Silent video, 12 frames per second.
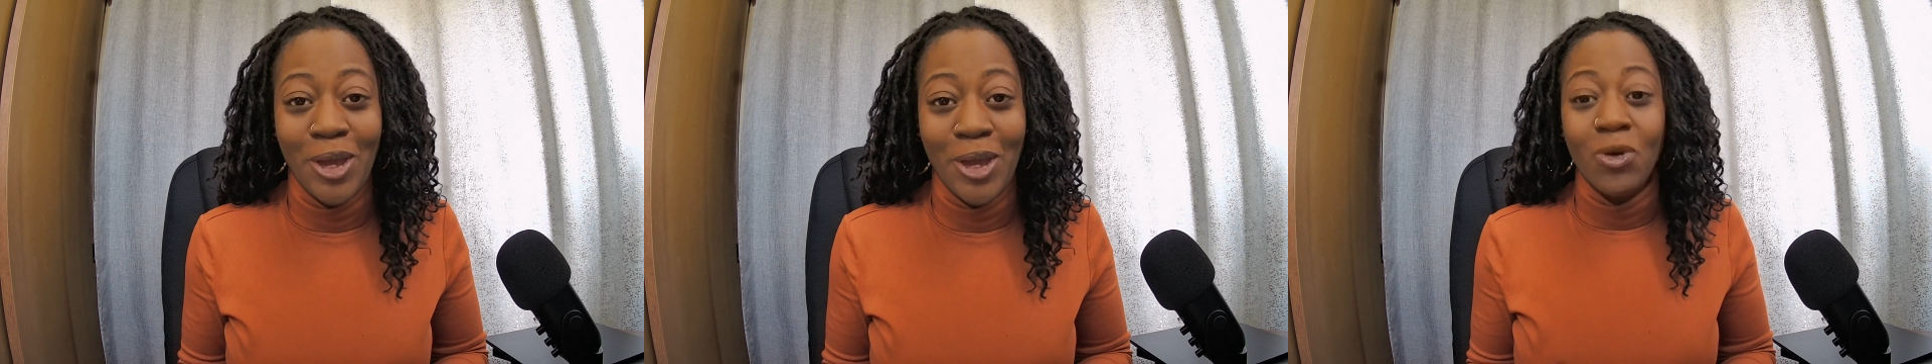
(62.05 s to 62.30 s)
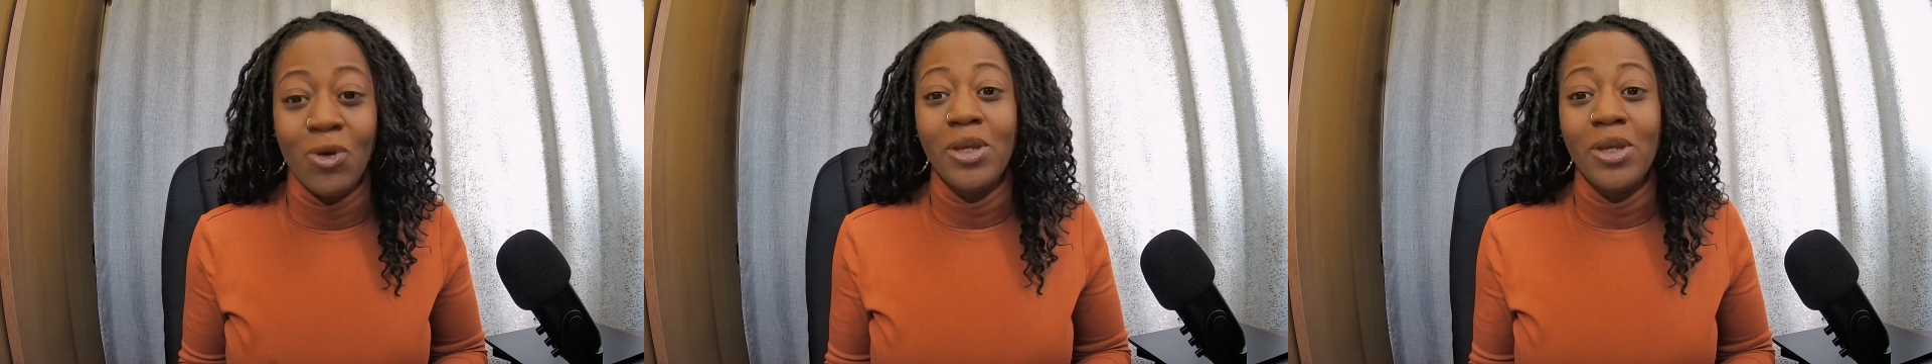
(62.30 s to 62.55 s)

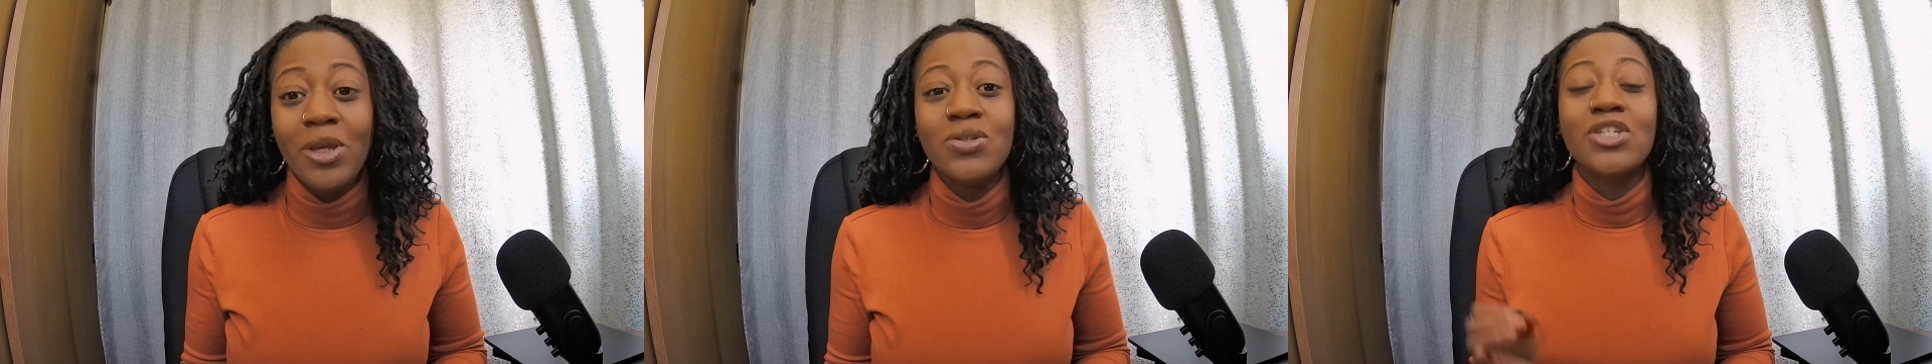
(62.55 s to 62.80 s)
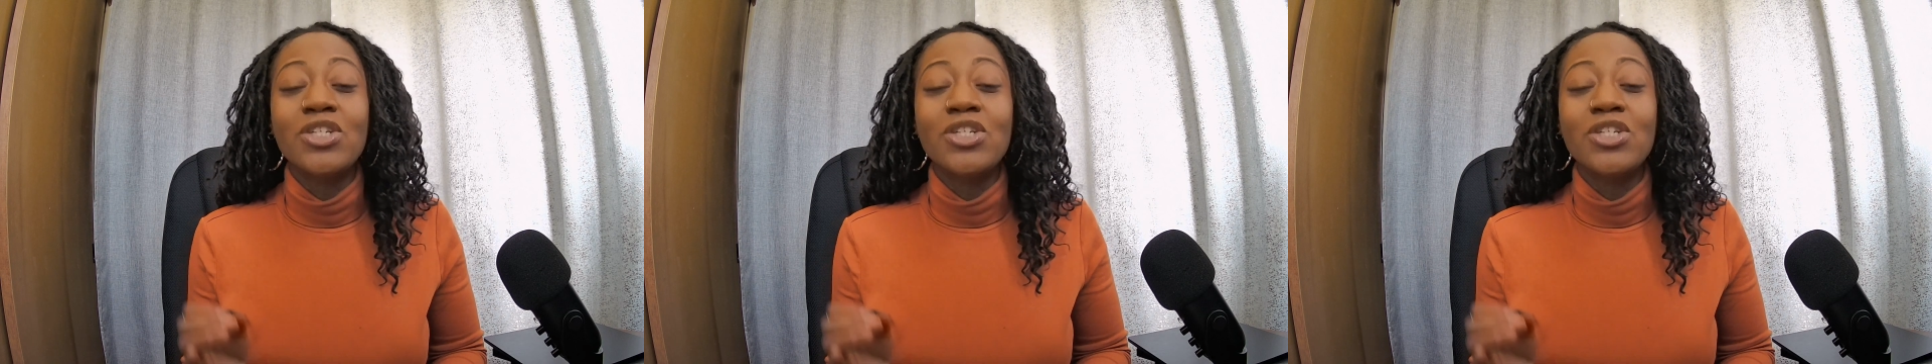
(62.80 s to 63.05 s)
We'll be
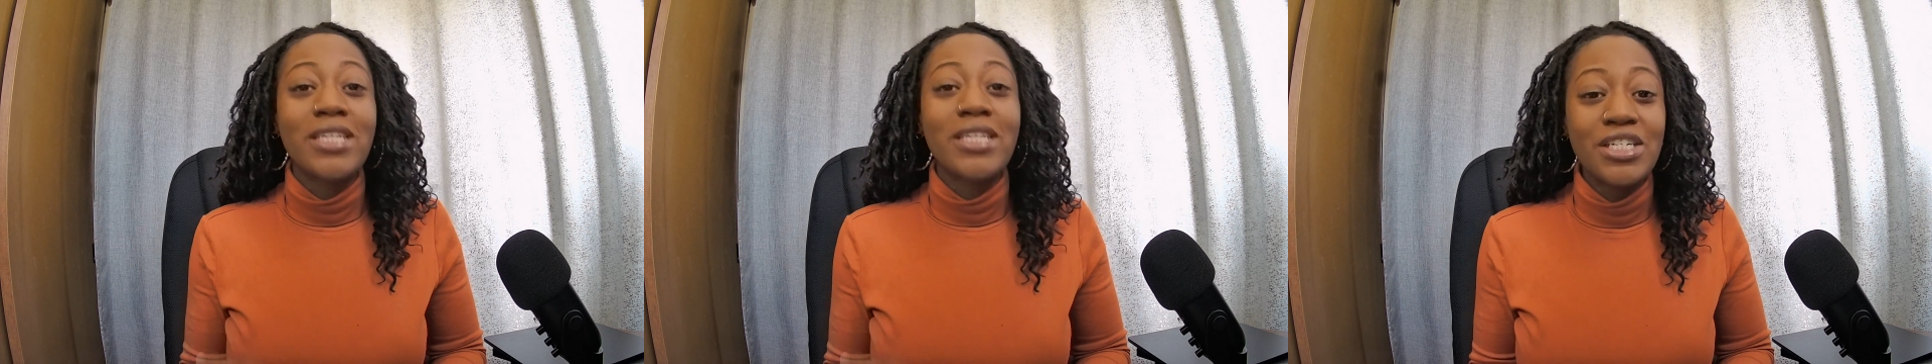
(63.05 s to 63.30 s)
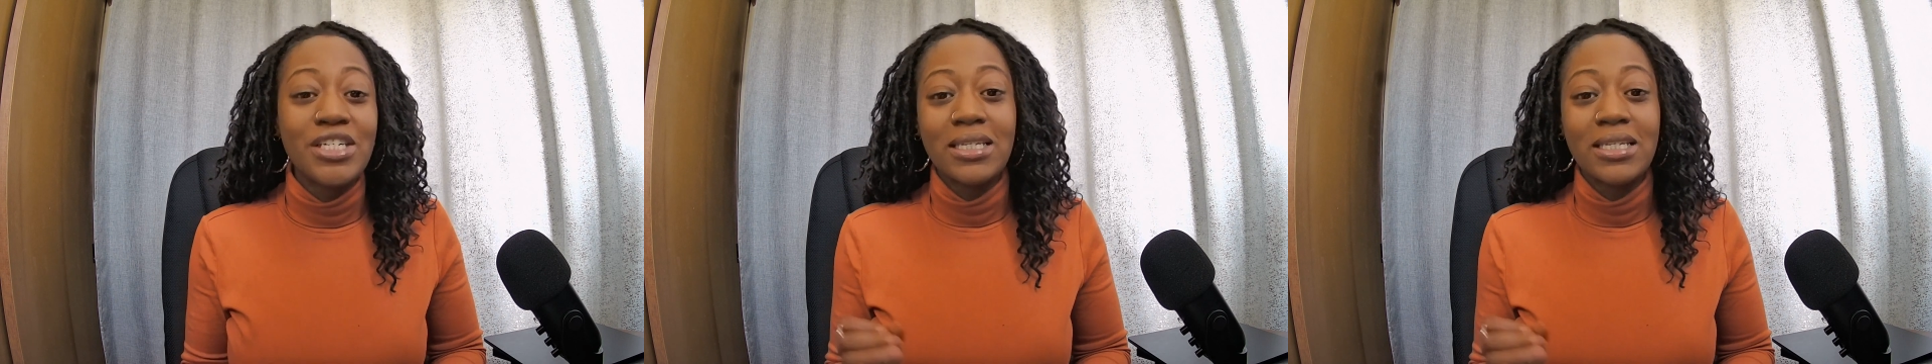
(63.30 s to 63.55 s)
using
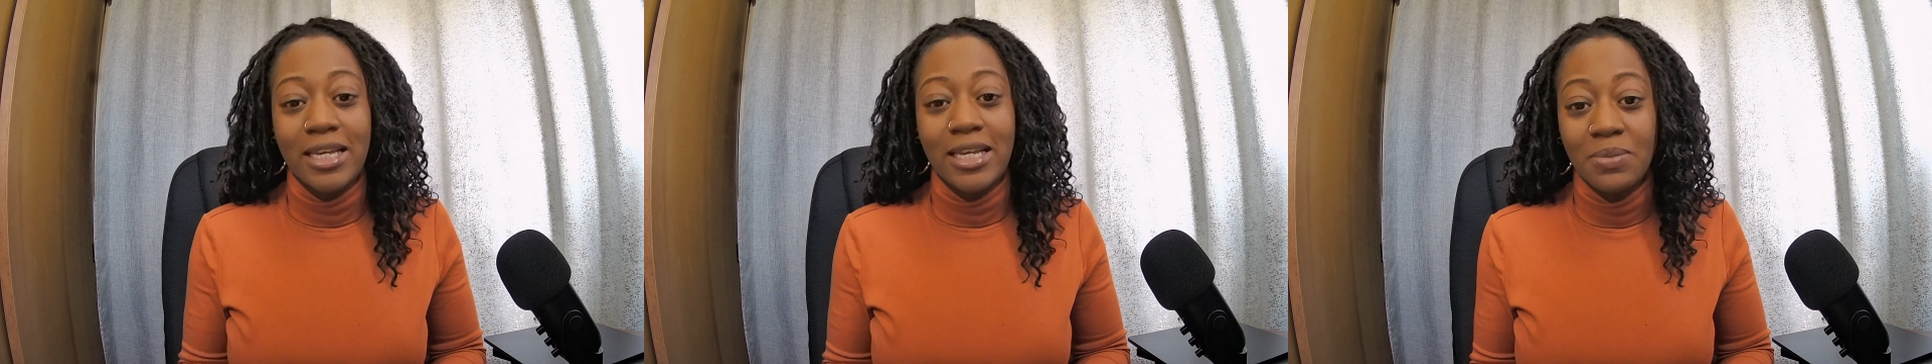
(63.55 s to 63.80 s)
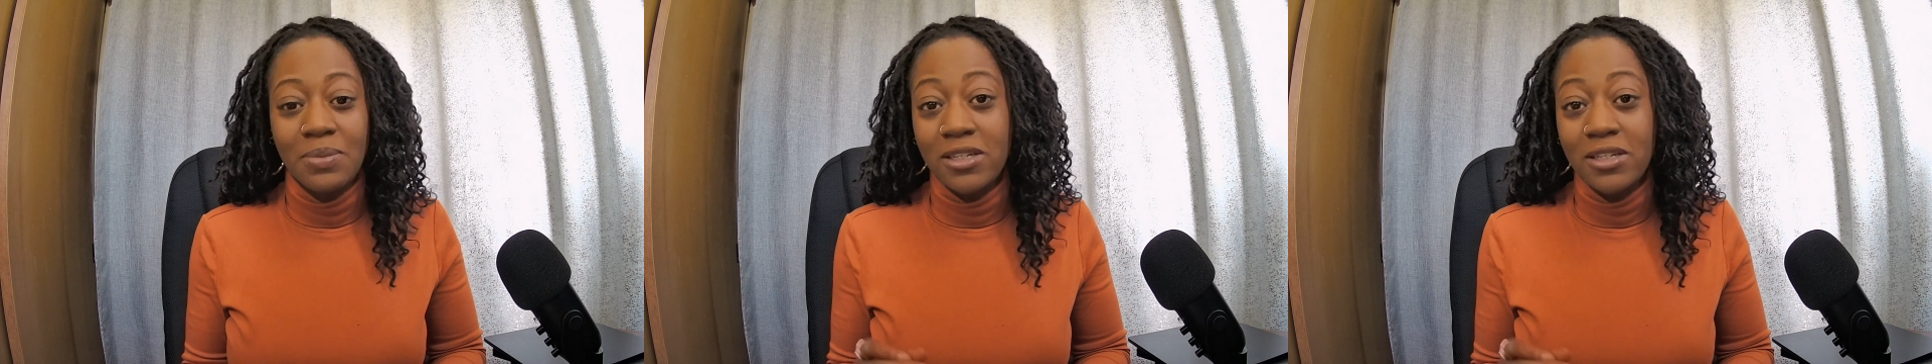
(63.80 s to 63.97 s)
strategic assessments